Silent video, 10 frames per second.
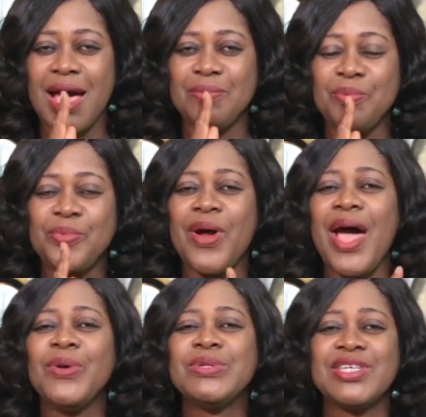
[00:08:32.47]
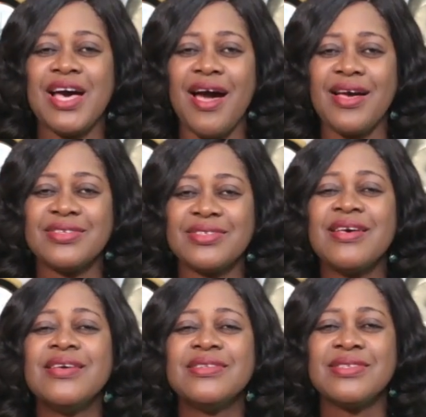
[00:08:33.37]
and prioritize
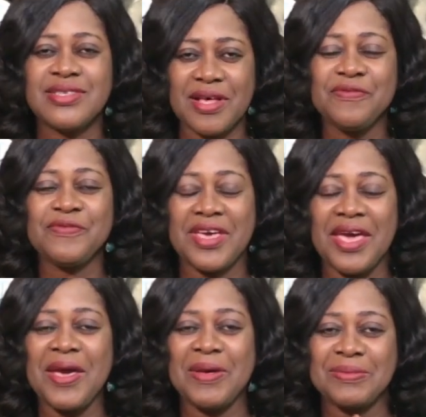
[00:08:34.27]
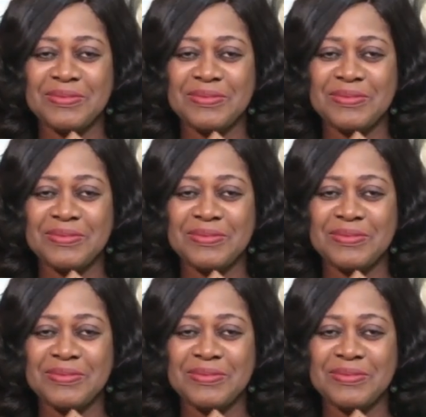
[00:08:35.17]
self care.